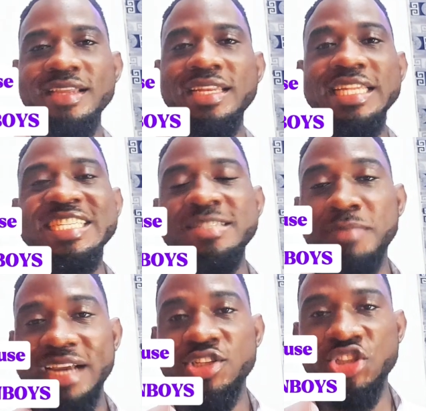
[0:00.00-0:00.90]
the
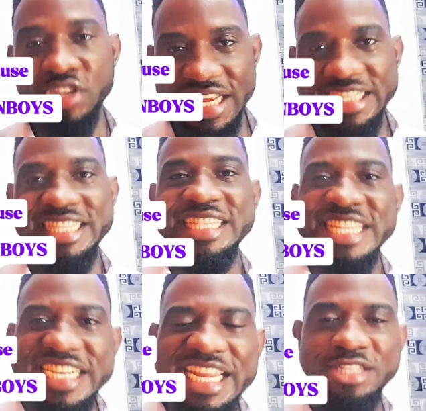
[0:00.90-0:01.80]
smart student
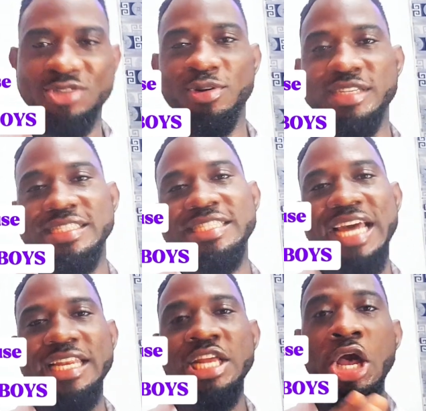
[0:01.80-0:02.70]
needed to
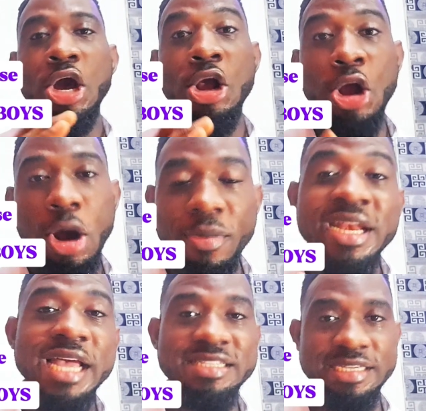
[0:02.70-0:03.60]
understand
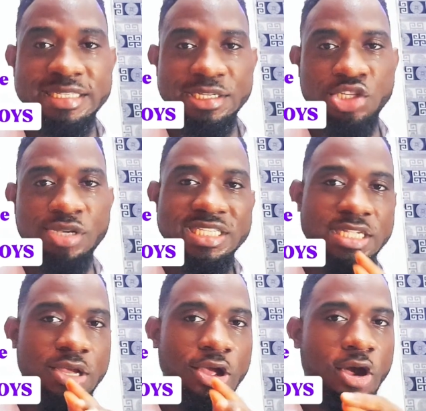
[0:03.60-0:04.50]
common SAT
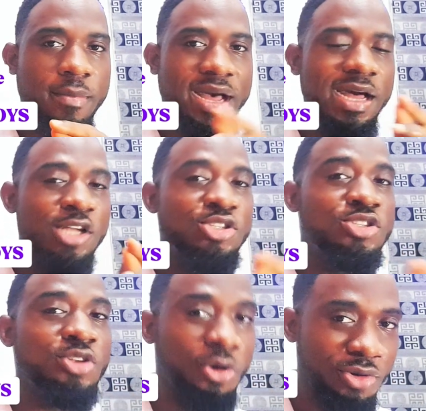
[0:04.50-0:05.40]
tricks, comma,
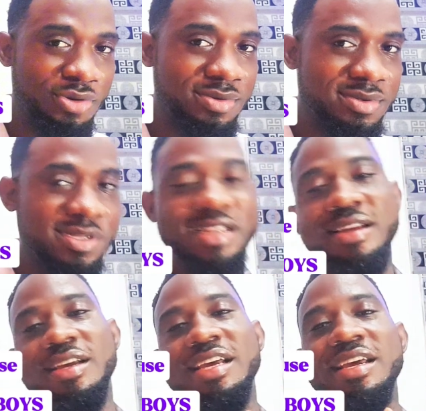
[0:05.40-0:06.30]
so
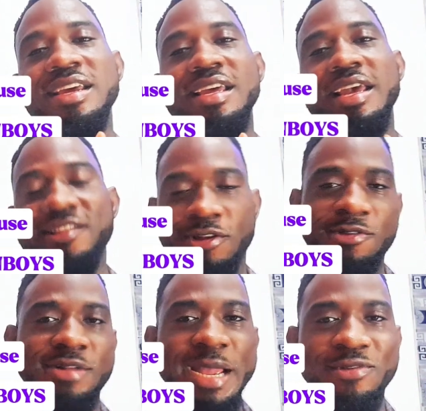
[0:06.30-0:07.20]
he
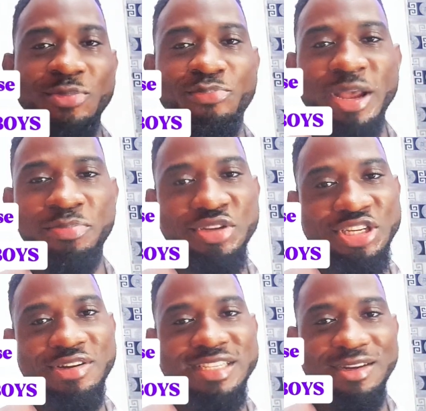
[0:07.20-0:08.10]
subscribed to Prep with
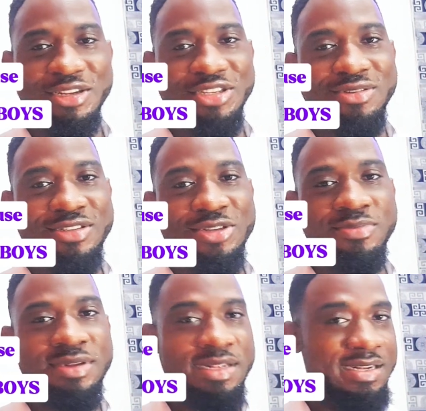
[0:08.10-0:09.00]
Chigozie on
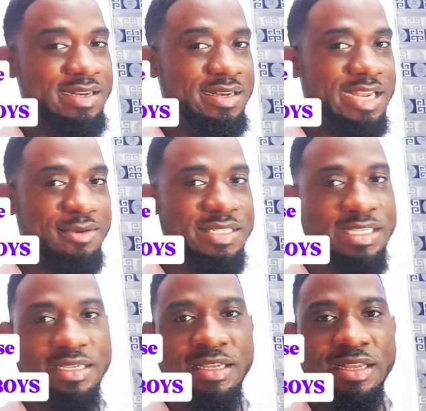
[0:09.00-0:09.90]
YouTube. Now see,